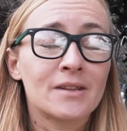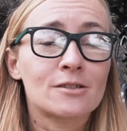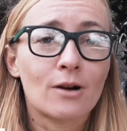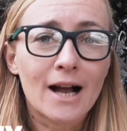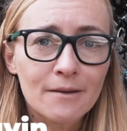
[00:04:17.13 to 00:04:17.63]

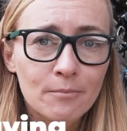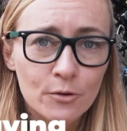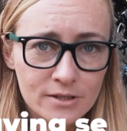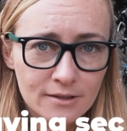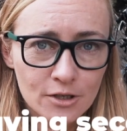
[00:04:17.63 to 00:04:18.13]
So I
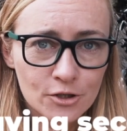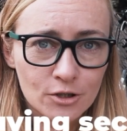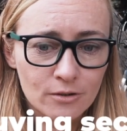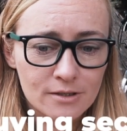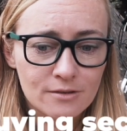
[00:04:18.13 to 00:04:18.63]
personally
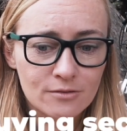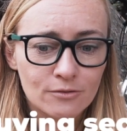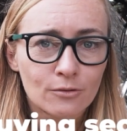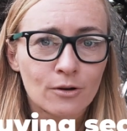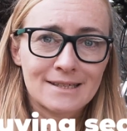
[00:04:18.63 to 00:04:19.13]
chose
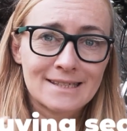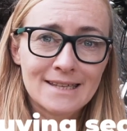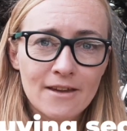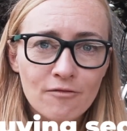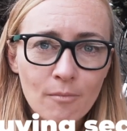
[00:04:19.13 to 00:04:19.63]
to
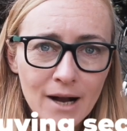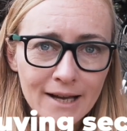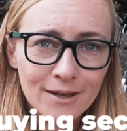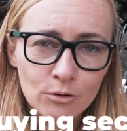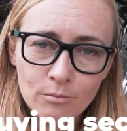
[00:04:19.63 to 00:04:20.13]
save
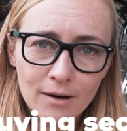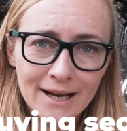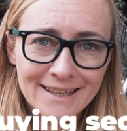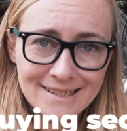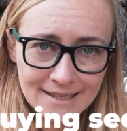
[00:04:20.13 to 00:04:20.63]
money on
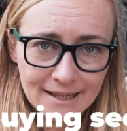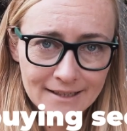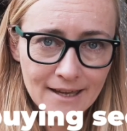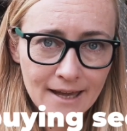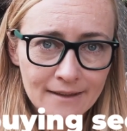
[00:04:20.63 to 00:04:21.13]
buying
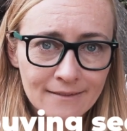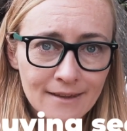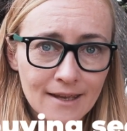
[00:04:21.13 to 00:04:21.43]
secondhand